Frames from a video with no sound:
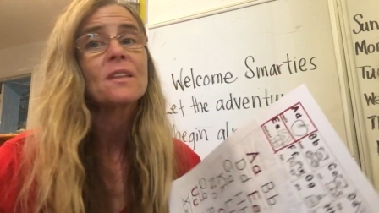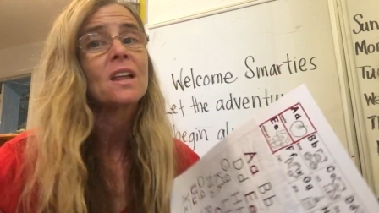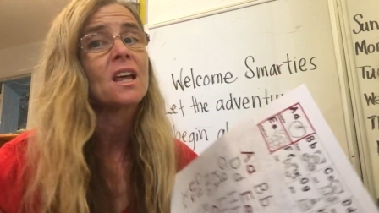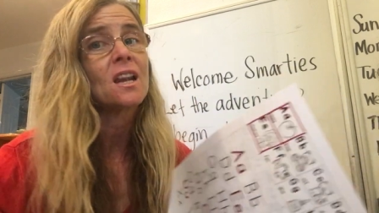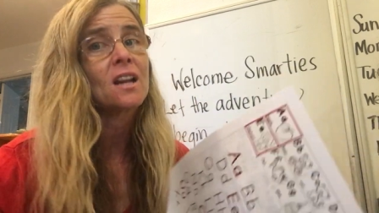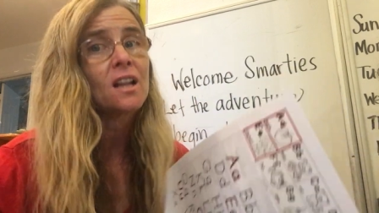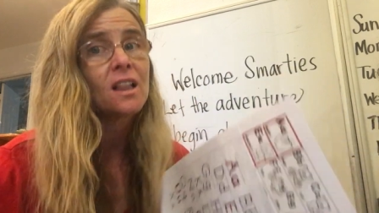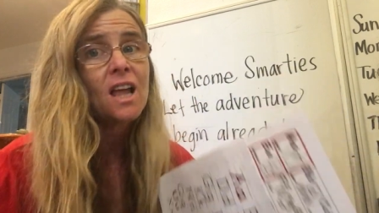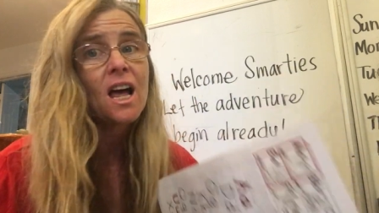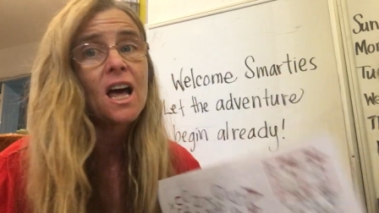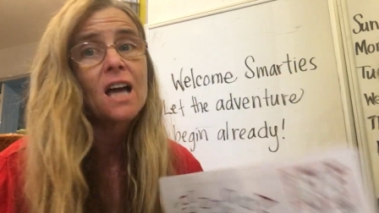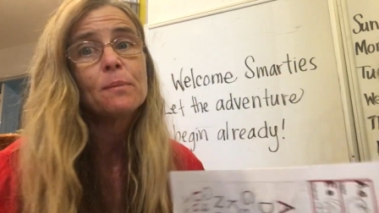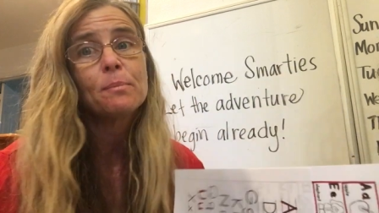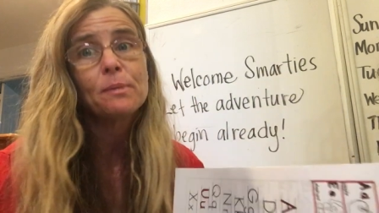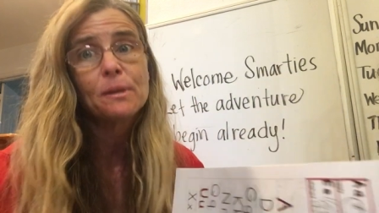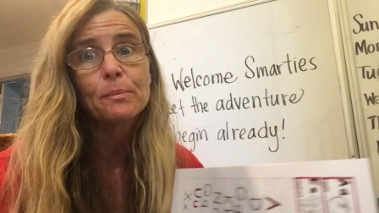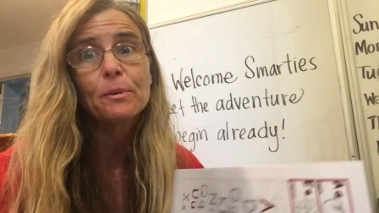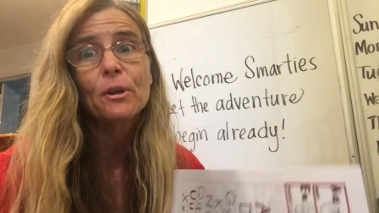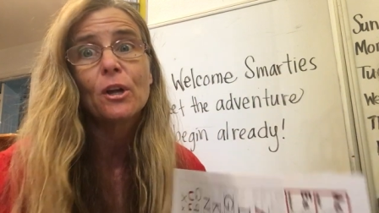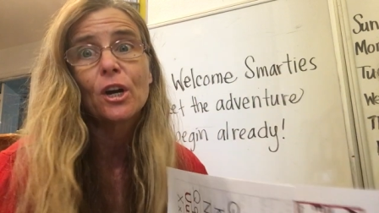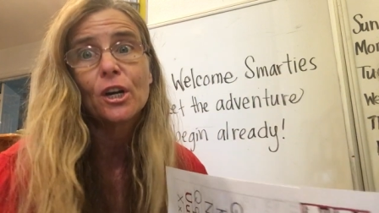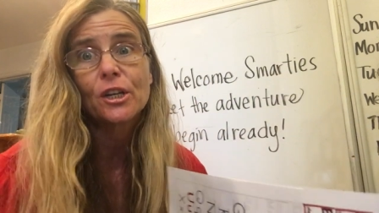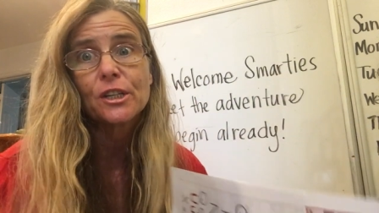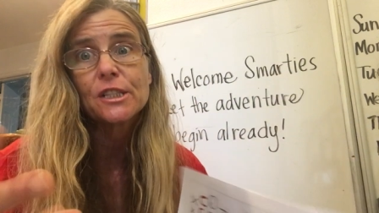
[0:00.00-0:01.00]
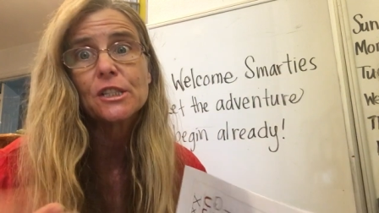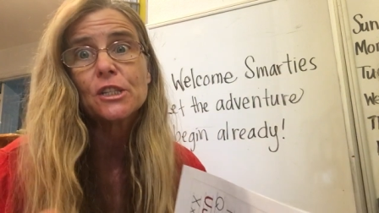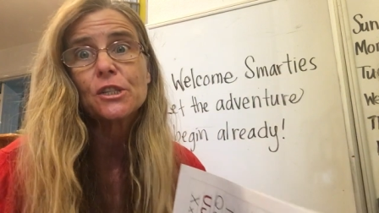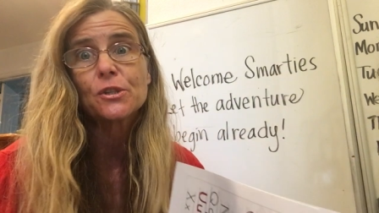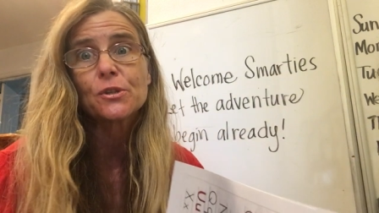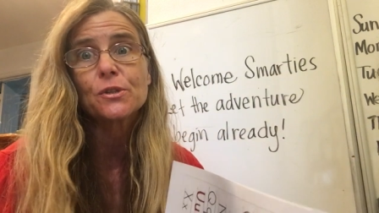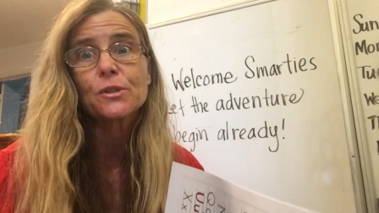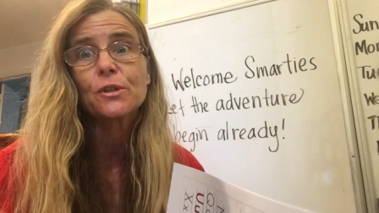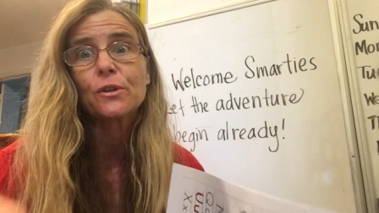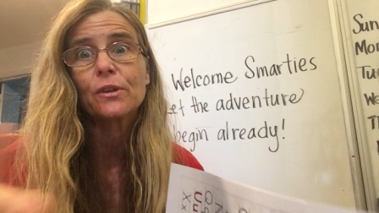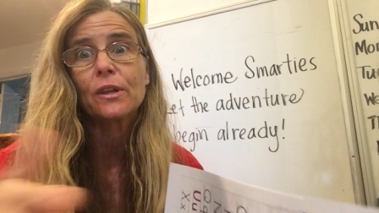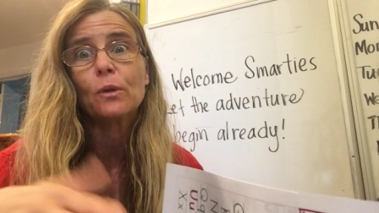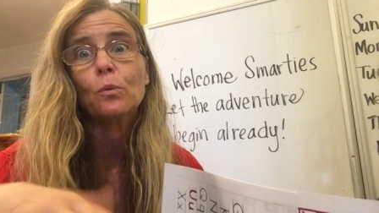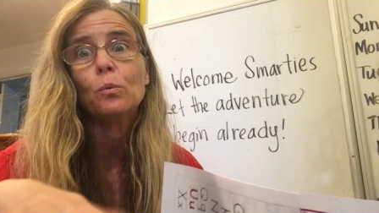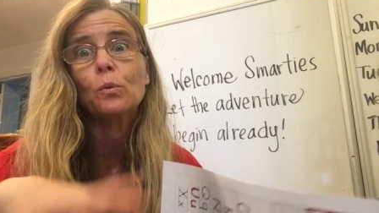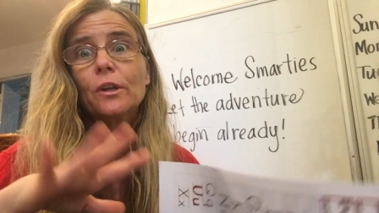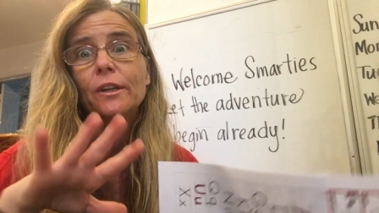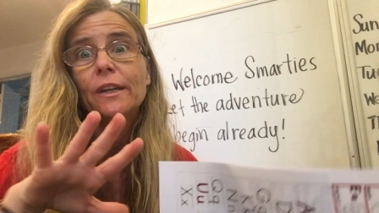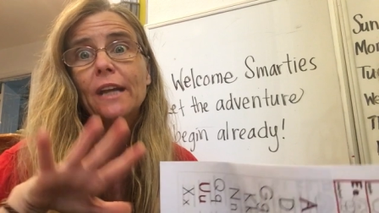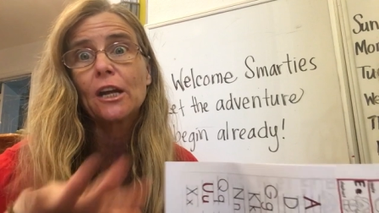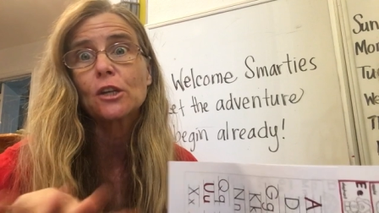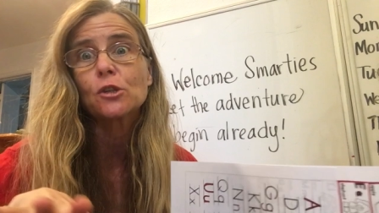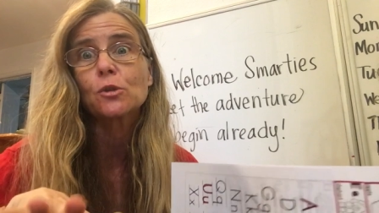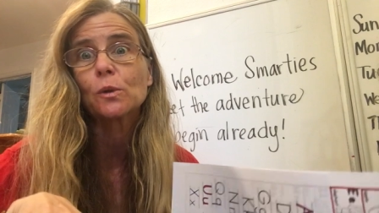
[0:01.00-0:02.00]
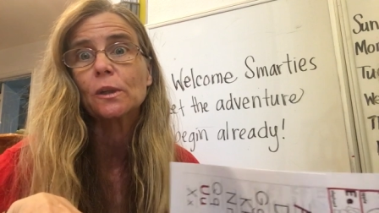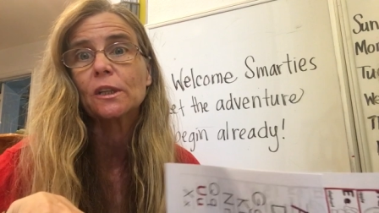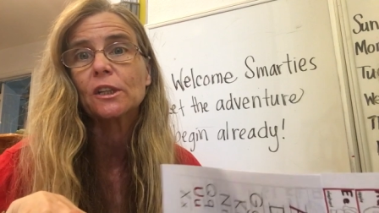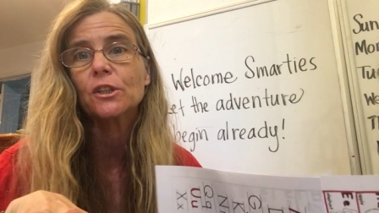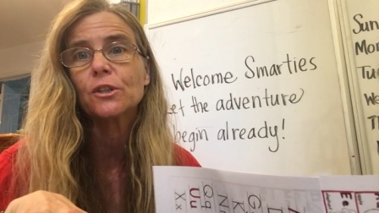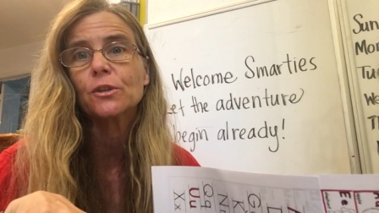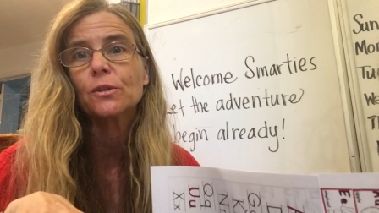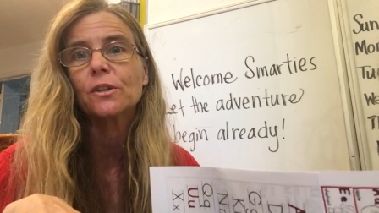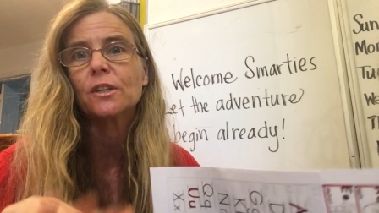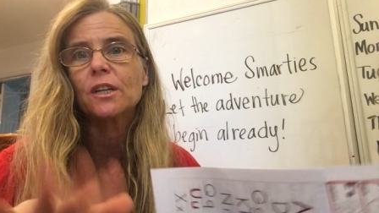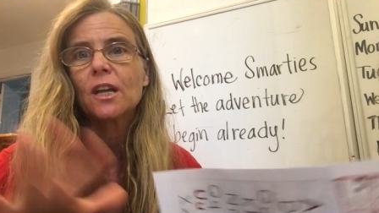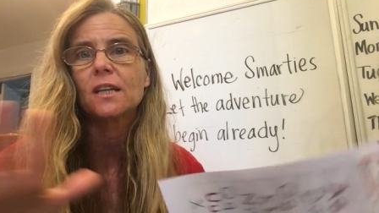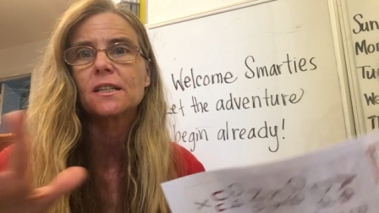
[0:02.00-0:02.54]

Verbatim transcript: And a lot of people are teachers, so they will naturally do it,